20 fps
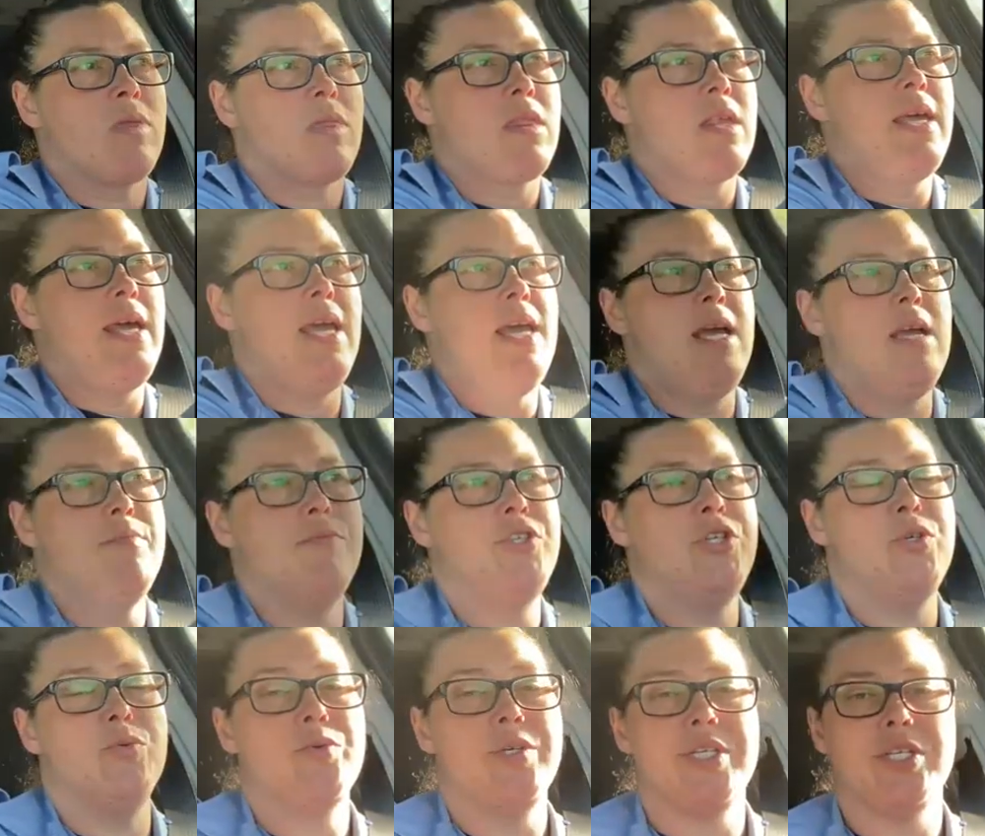get him
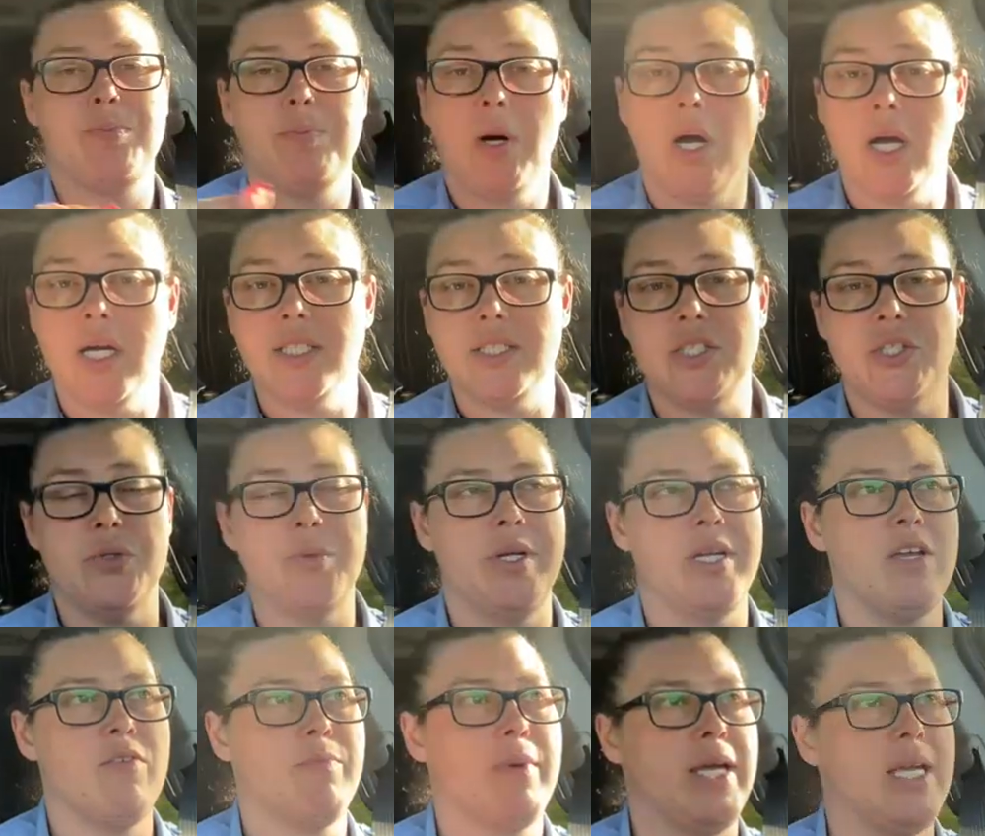to respond to
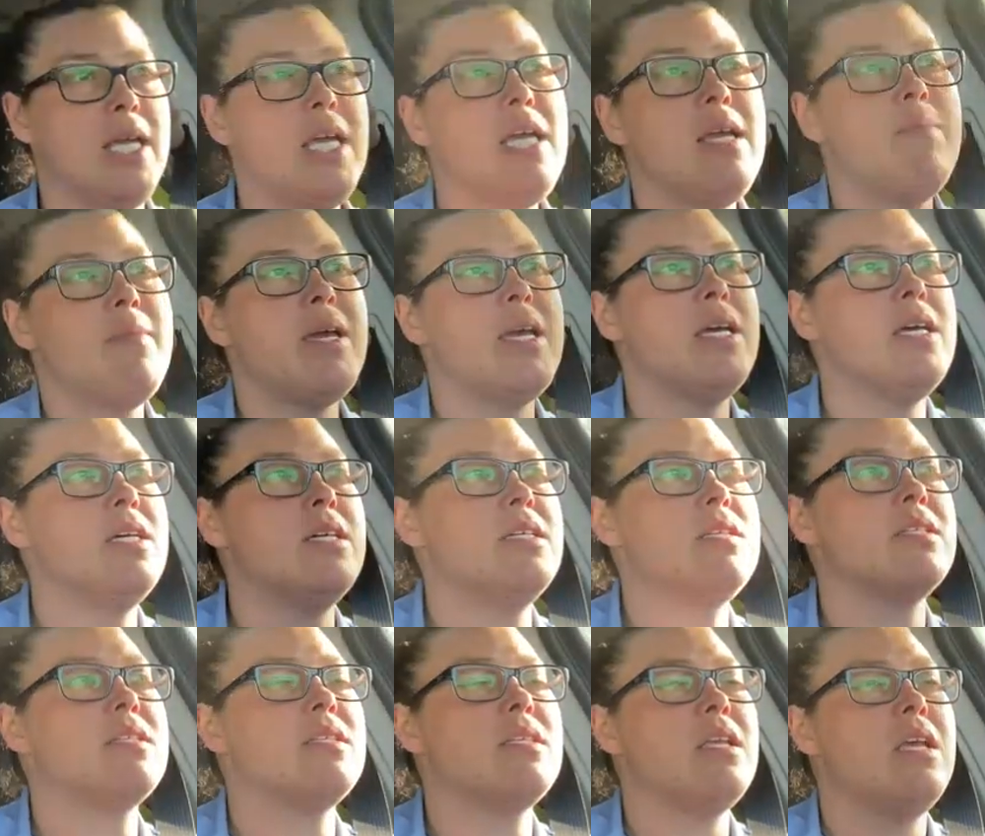any of my
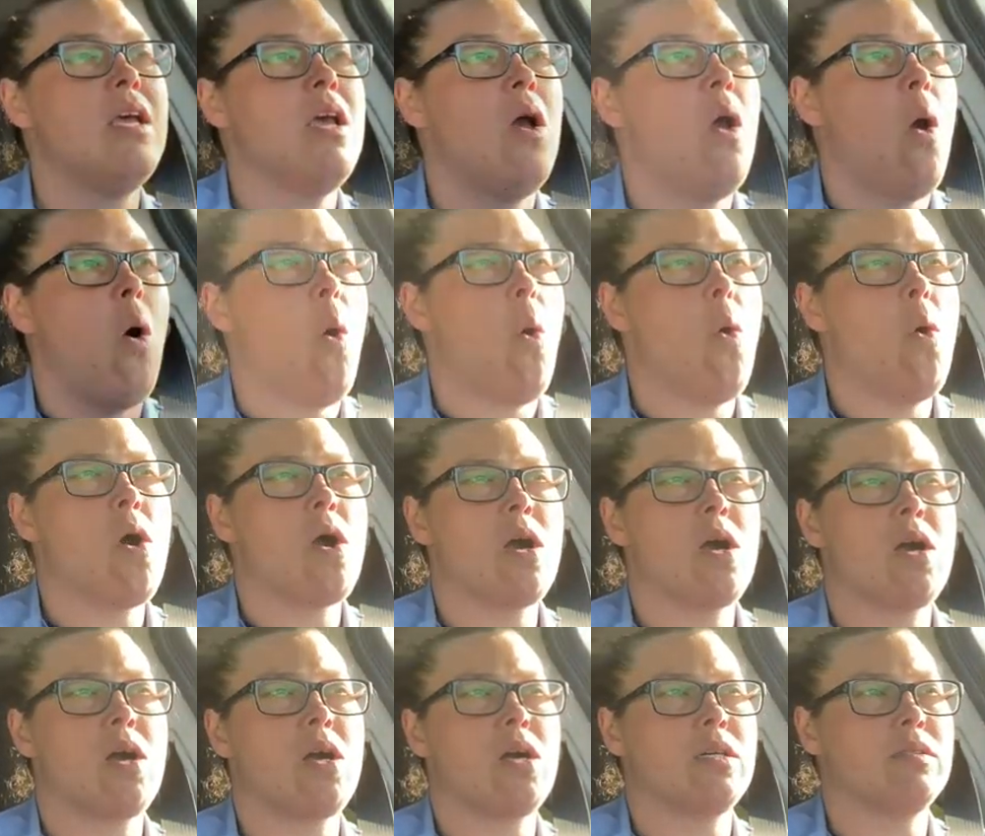emails
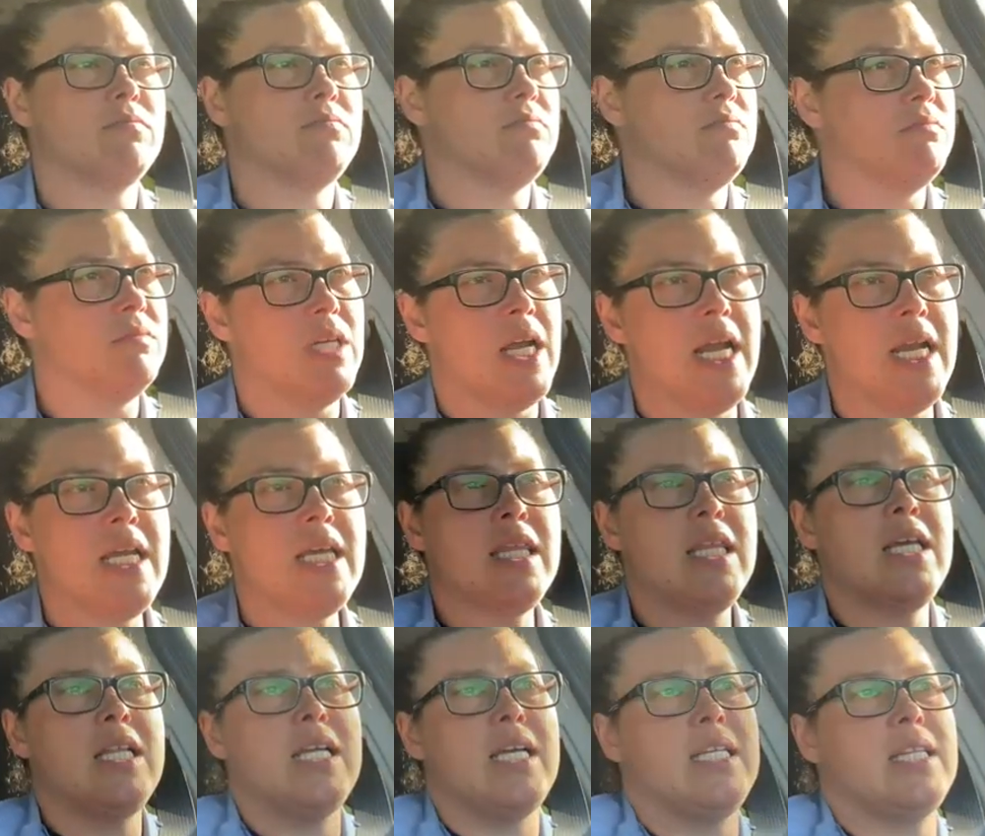or
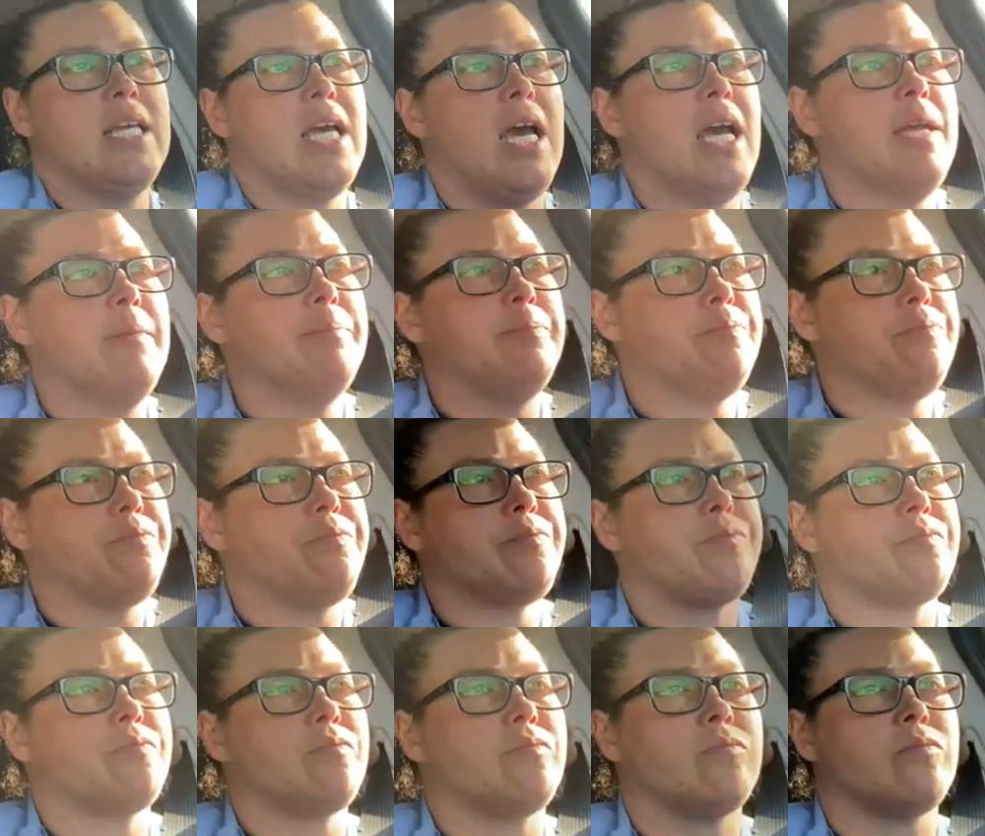anything like that.
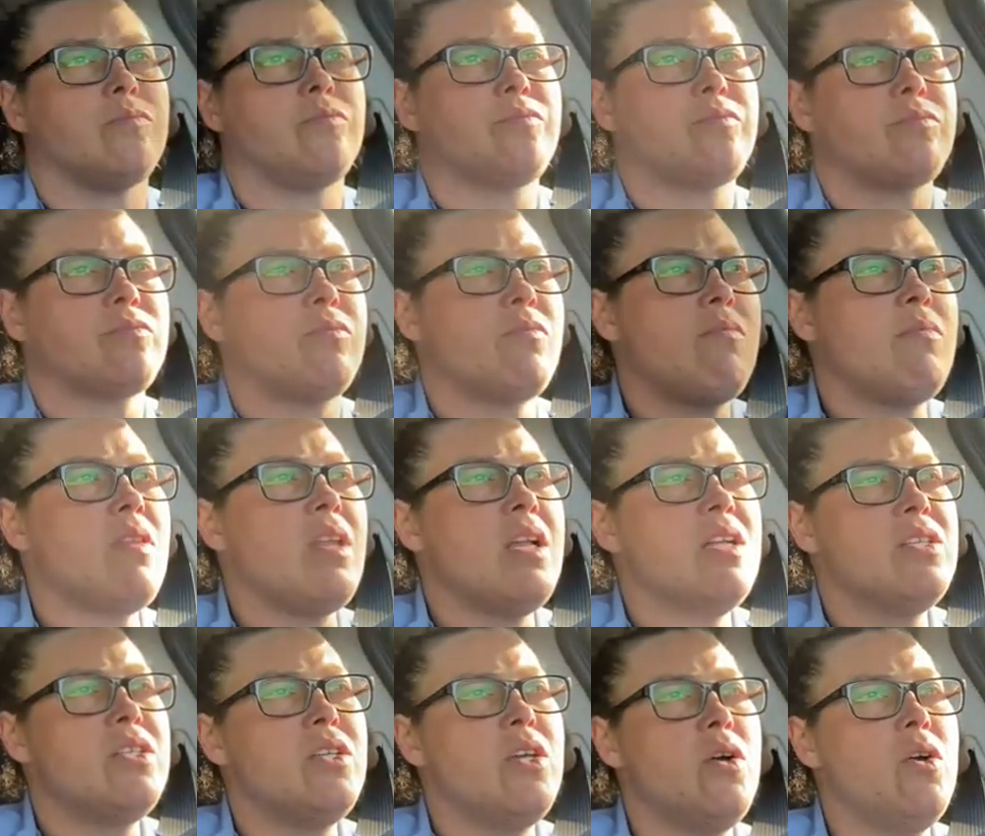
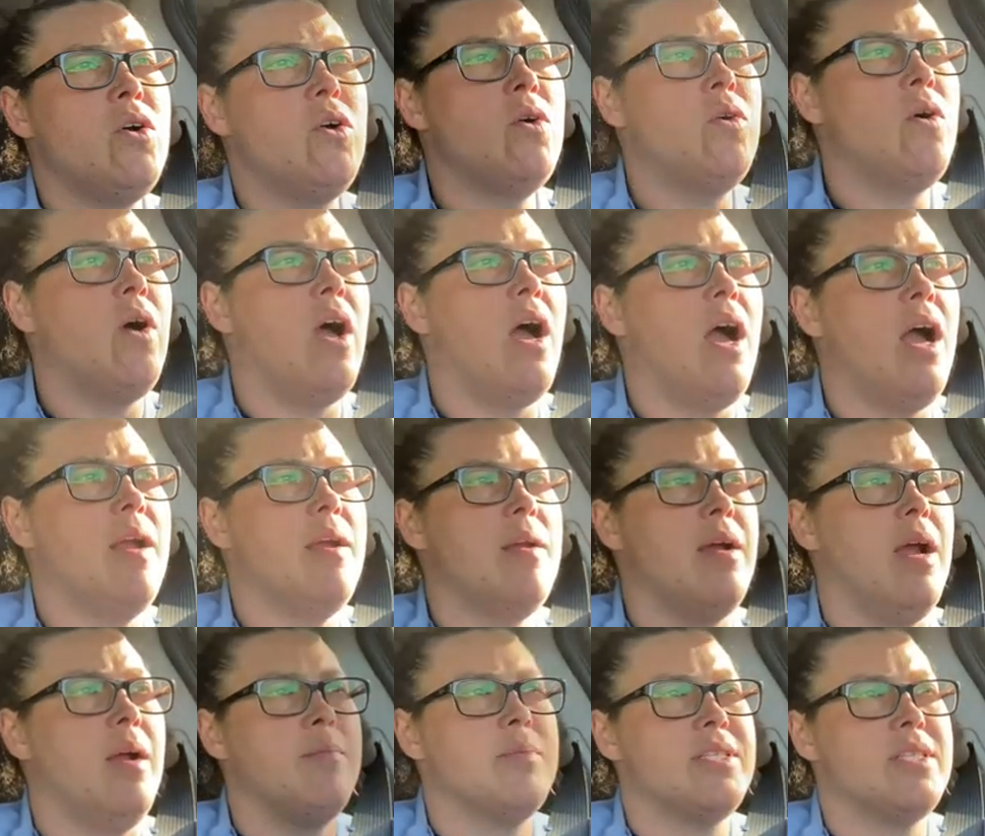So
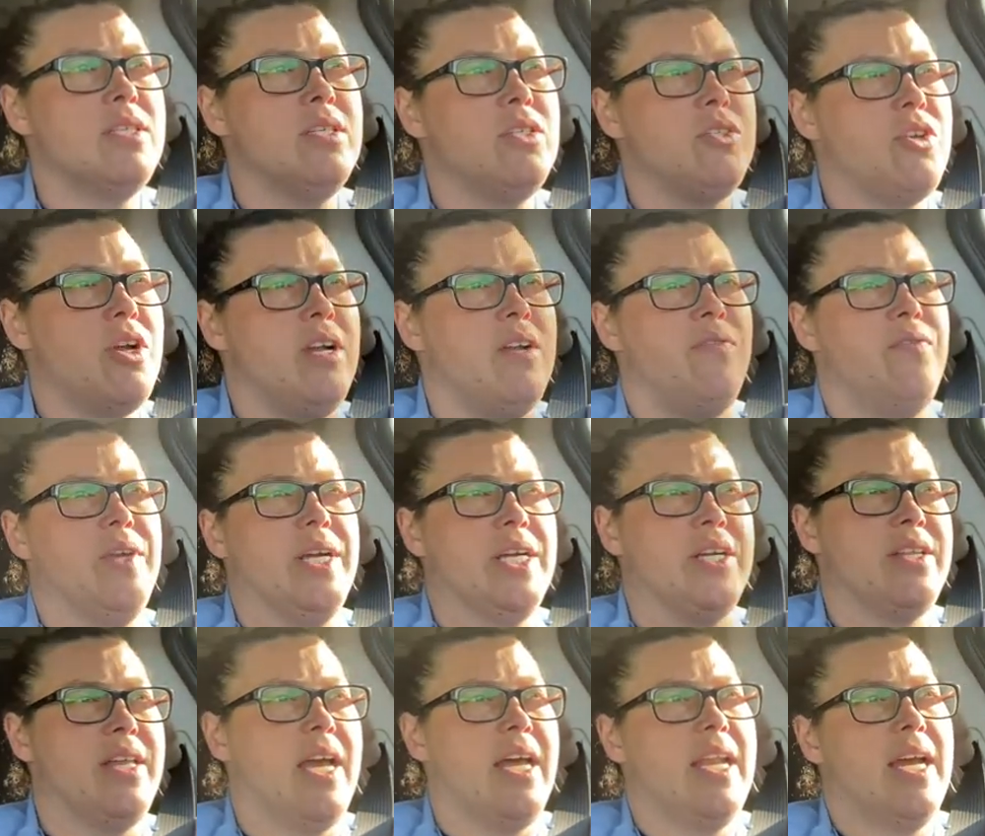I'm still trying to
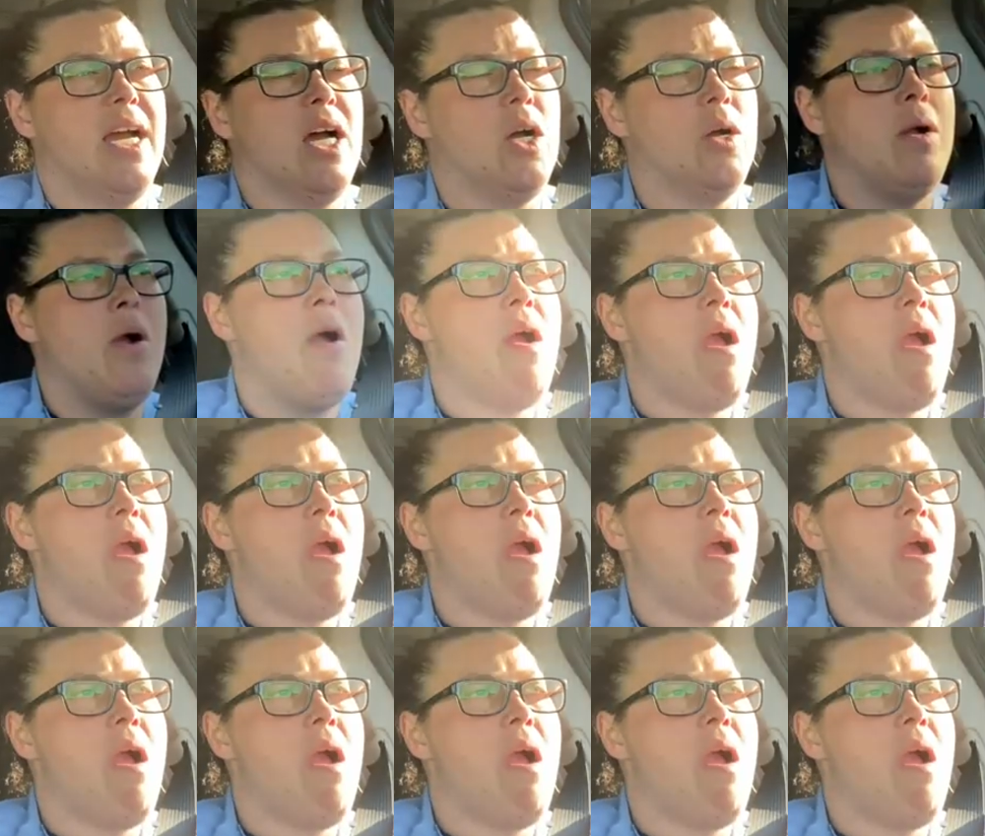figure that out.